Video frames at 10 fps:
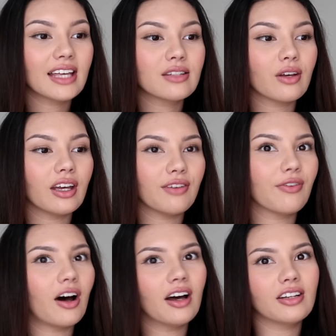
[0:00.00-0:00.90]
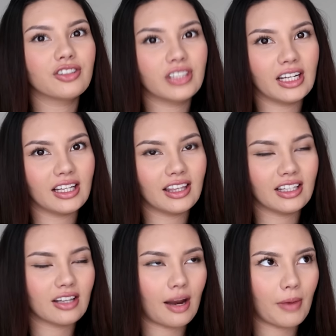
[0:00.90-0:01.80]
So if she
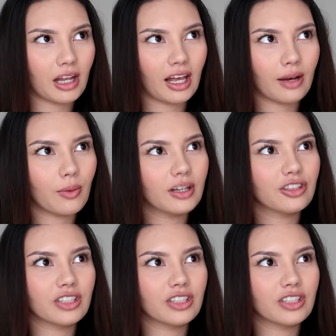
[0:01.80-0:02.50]
thinks that I might like one,